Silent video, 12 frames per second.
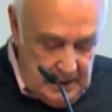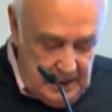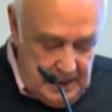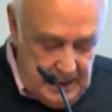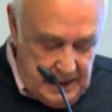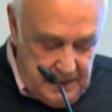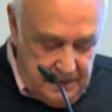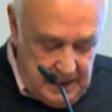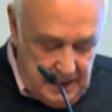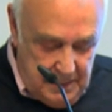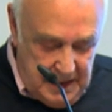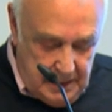This is the
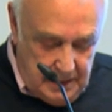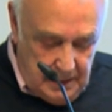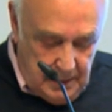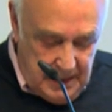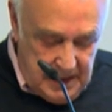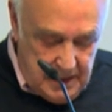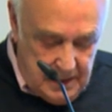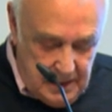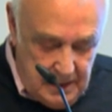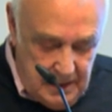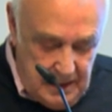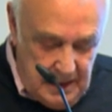fundamental
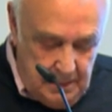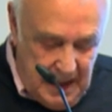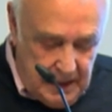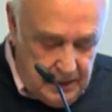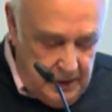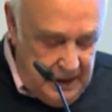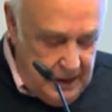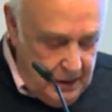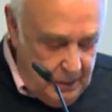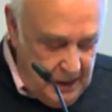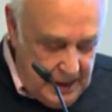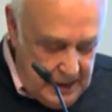question.
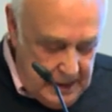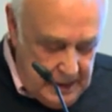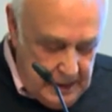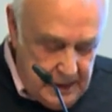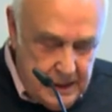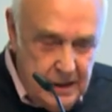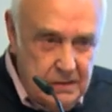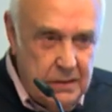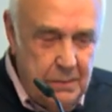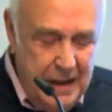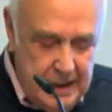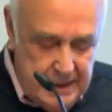Macroeconomics is in a
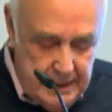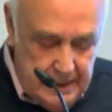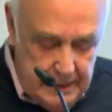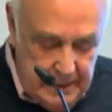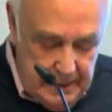total mess.